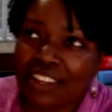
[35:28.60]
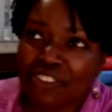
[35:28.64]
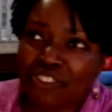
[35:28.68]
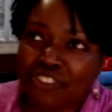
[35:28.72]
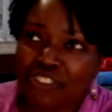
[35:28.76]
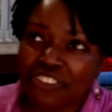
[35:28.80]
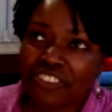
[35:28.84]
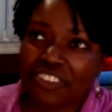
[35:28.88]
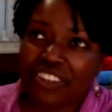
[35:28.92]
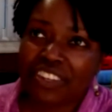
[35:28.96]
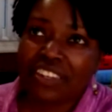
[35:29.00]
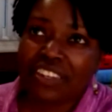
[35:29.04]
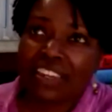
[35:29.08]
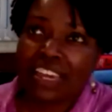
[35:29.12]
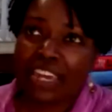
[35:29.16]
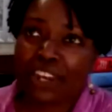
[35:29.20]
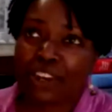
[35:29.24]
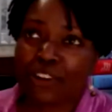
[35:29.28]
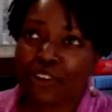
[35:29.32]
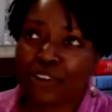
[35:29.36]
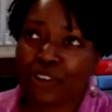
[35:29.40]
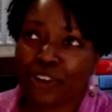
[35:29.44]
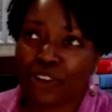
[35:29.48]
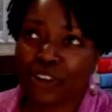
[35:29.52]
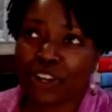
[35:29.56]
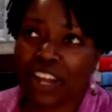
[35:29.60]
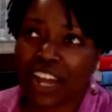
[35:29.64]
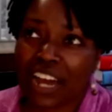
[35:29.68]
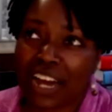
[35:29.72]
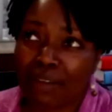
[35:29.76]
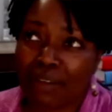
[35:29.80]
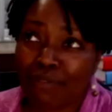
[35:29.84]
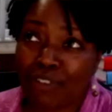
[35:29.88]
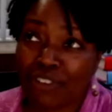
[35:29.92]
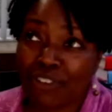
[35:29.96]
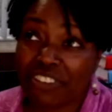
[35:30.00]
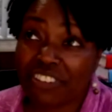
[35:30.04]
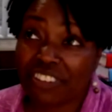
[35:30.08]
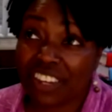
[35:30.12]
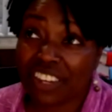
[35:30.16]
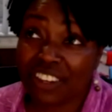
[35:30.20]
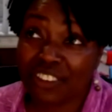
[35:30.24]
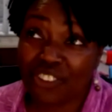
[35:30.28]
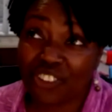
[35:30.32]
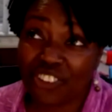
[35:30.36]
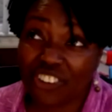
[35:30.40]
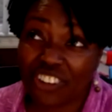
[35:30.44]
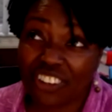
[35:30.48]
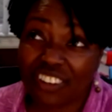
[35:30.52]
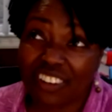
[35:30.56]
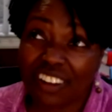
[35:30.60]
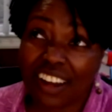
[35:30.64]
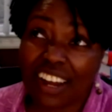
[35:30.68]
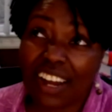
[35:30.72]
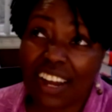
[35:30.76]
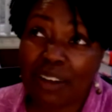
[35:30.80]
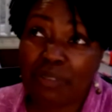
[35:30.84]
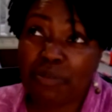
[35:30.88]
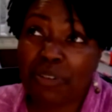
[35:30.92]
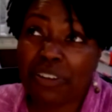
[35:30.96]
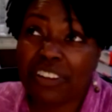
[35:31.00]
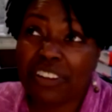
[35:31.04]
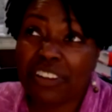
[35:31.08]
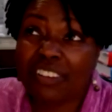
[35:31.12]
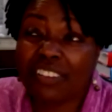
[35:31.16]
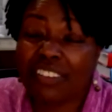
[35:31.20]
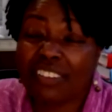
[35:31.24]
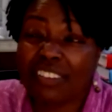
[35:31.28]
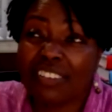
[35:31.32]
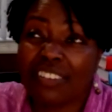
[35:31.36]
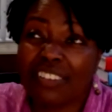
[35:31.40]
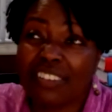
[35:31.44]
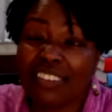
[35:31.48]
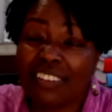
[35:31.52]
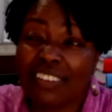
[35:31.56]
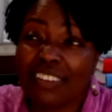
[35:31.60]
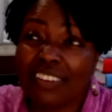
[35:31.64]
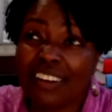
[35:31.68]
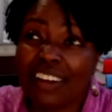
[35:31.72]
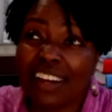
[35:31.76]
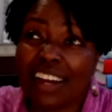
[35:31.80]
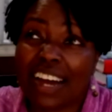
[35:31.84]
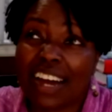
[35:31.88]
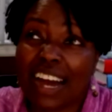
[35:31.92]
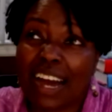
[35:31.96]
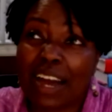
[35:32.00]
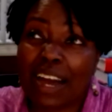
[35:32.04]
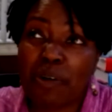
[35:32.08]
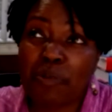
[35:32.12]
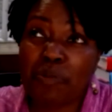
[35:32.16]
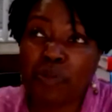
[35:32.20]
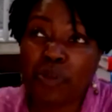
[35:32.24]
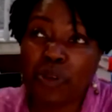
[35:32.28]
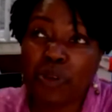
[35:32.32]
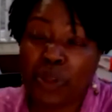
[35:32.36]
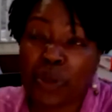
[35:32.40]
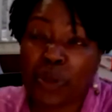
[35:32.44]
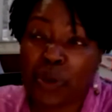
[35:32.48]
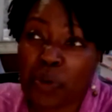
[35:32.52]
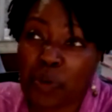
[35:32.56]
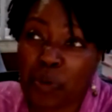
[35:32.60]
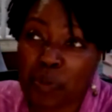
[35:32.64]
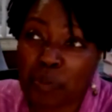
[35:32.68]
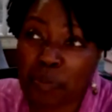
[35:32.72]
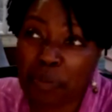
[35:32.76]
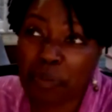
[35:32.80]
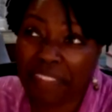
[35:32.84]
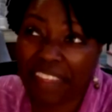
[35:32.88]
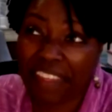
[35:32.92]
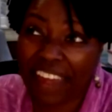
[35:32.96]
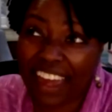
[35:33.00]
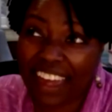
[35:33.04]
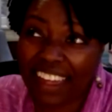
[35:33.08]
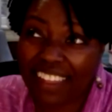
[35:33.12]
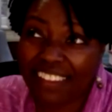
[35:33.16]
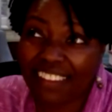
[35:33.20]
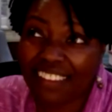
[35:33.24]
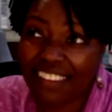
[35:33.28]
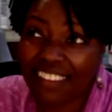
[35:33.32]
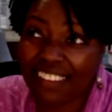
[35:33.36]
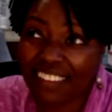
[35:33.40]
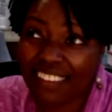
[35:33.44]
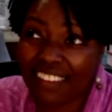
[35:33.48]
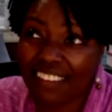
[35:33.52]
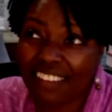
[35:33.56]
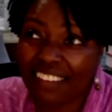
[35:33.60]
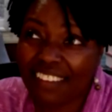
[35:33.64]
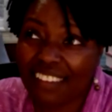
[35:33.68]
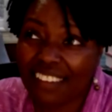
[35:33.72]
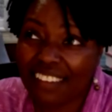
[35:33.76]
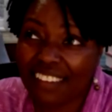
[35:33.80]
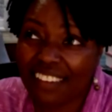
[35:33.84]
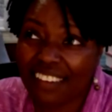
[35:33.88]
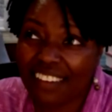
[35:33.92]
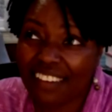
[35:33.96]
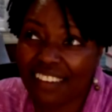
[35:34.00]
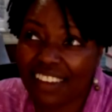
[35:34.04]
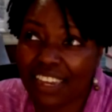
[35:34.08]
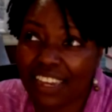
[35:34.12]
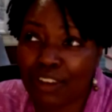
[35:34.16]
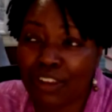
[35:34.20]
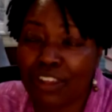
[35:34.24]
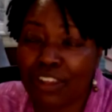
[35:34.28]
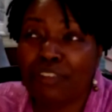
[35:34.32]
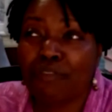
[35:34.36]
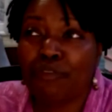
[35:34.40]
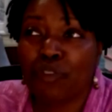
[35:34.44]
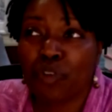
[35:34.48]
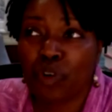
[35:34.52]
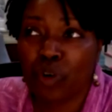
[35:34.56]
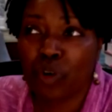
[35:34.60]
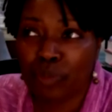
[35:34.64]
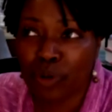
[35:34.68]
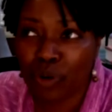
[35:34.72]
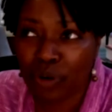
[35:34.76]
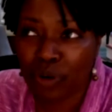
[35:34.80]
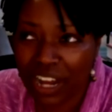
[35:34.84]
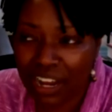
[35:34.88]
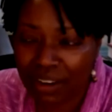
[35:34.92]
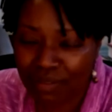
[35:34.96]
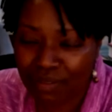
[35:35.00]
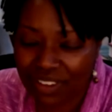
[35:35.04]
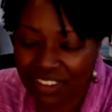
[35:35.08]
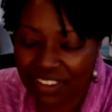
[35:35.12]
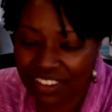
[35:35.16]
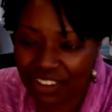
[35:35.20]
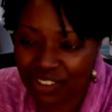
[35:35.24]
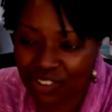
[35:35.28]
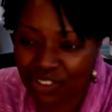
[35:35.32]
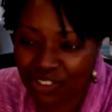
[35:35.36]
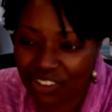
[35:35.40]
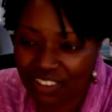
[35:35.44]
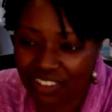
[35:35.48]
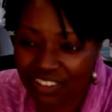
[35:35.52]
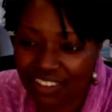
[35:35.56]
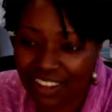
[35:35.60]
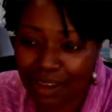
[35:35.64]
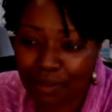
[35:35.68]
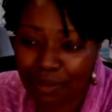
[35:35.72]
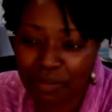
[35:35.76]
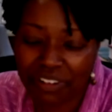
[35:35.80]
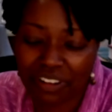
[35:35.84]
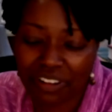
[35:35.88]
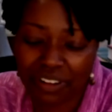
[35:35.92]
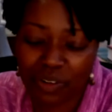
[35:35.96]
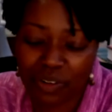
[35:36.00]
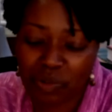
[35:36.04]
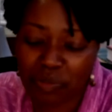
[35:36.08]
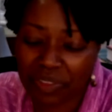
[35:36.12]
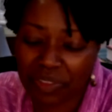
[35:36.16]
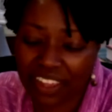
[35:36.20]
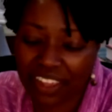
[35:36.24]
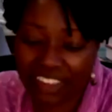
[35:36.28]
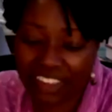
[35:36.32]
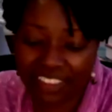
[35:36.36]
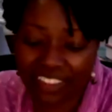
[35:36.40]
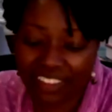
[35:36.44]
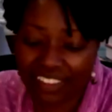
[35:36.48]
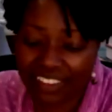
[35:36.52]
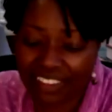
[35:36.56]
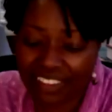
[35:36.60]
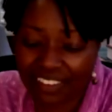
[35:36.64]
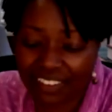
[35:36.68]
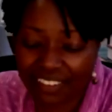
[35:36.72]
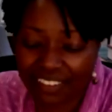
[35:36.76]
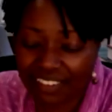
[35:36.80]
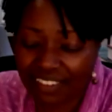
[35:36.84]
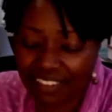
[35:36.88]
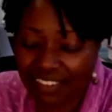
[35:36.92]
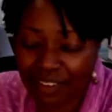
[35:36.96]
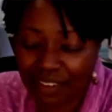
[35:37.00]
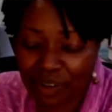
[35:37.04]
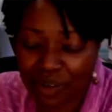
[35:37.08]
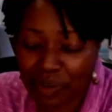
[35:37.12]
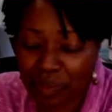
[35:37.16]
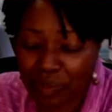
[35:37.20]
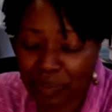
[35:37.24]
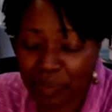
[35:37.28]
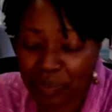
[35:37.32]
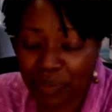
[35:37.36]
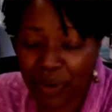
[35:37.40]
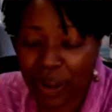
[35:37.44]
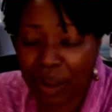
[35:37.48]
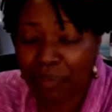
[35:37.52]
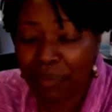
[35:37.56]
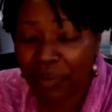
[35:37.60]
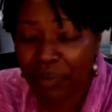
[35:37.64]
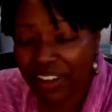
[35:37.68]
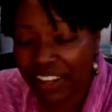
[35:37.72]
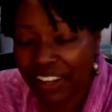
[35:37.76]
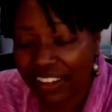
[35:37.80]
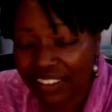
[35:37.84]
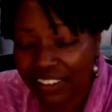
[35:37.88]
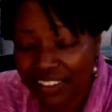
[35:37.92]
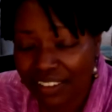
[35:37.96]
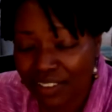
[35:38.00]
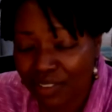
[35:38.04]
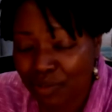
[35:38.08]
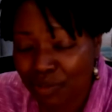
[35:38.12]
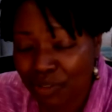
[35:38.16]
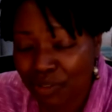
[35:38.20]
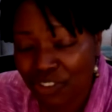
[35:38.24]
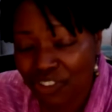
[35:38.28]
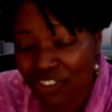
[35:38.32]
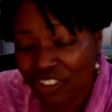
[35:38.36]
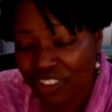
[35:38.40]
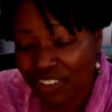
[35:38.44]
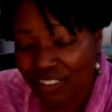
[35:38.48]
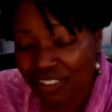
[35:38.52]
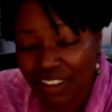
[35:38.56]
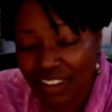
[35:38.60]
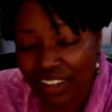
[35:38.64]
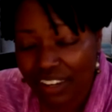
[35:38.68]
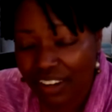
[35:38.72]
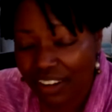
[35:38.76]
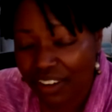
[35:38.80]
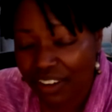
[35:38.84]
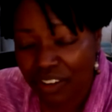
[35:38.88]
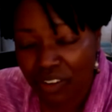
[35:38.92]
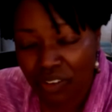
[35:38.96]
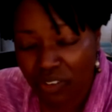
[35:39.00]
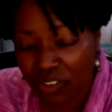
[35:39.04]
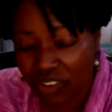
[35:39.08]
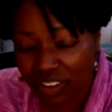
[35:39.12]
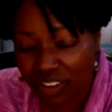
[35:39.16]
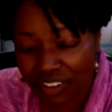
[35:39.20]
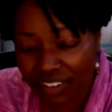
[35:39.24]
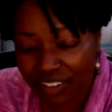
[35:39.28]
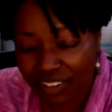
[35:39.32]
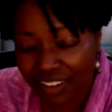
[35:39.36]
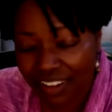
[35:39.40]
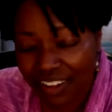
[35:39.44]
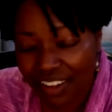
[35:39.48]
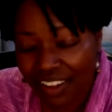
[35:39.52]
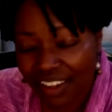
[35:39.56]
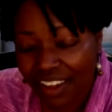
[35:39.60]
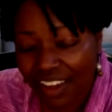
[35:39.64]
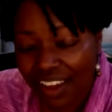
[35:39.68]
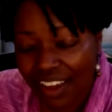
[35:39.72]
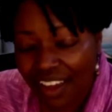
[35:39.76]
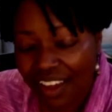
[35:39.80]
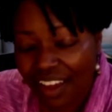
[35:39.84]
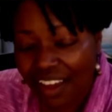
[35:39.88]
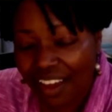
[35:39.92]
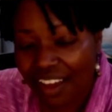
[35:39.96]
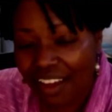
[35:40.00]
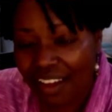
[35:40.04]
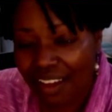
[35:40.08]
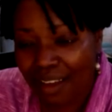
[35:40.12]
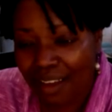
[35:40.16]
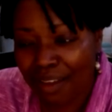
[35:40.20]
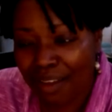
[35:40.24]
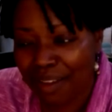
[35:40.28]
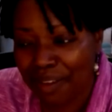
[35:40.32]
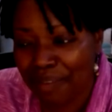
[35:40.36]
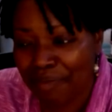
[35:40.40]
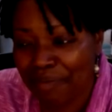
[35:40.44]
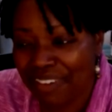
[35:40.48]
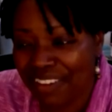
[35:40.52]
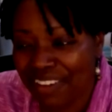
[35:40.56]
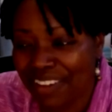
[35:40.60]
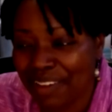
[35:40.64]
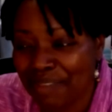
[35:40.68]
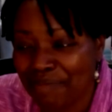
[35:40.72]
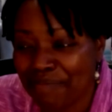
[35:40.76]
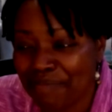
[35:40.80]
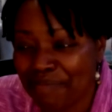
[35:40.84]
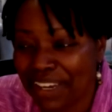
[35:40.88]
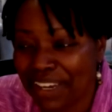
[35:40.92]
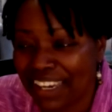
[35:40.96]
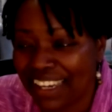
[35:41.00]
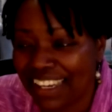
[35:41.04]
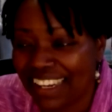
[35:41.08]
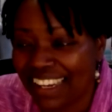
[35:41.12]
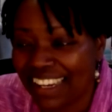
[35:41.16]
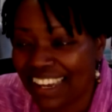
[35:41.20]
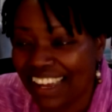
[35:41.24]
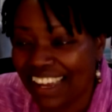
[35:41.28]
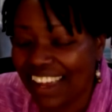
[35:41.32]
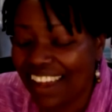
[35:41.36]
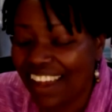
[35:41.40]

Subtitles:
just an editor conversation, I would hope that in informal conversations, I would hope that the term proper English was just kind of gone. But